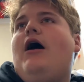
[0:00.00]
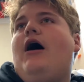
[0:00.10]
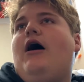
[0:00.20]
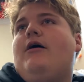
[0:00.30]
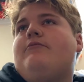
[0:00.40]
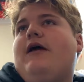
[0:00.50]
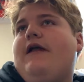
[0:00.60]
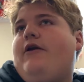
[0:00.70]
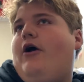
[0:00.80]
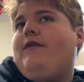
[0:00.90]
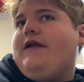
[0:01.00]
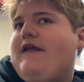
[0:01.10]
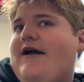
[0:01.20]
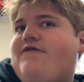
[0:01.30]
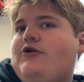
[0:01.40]
And on like
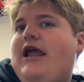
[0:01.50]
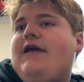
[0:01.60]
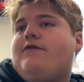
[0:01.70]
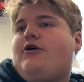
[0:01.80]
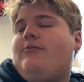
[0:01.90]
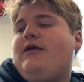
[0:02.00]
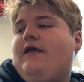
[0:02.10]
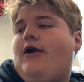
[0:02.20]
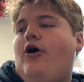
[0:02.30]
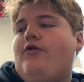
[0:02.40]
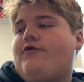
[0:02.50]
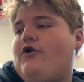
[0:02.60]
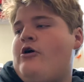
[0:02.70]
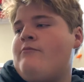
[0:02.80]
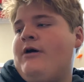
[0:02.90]
the iPhone 8, they're going to be like, oh, there's a
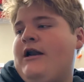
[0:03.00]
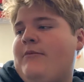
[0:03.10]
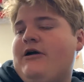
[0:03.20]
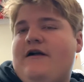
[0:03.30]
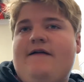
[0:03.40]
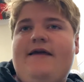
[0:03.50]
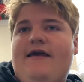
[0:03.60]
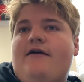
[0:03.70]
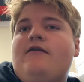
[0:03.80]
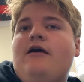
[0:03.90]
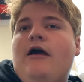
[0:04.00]
home button. I'm going to click it.